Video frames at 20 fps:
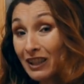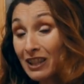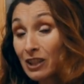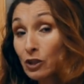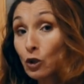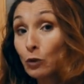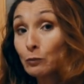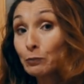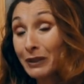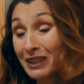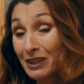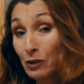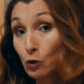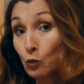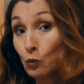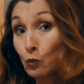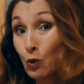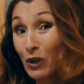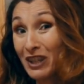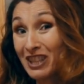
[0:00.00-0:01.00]
it's not
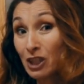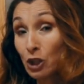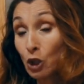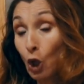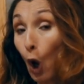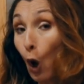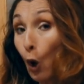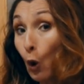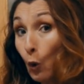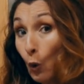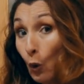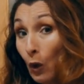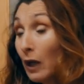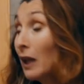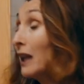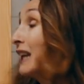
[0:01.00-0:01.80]
presupuesto,